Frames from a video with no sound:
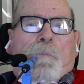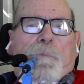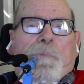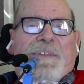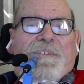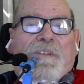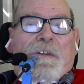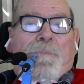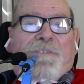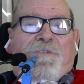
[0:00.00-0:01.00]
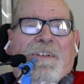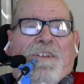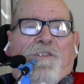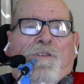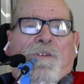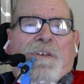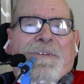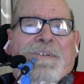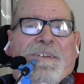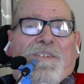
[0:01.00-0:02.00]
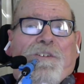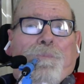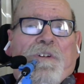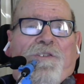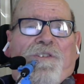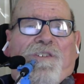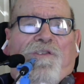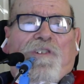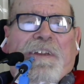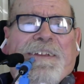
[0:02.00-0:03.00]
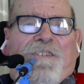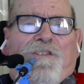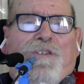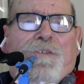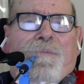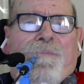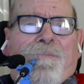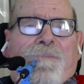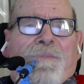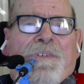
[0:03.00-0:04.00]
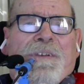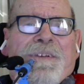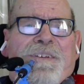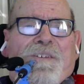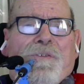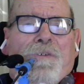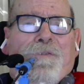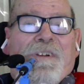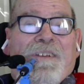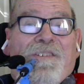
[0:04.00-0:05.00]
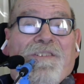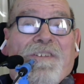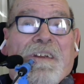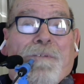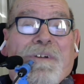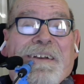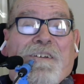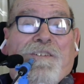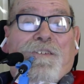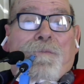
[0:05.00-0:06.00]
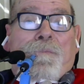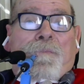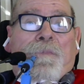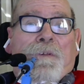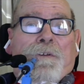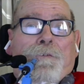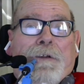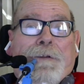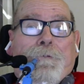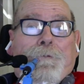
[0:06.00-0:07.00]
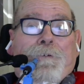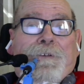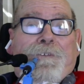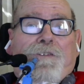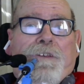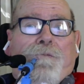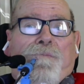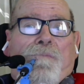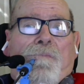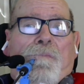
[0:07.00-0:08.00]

But by the time I finished, his expression had changed. He sort of raised his eyebrows and cracked a grin and said,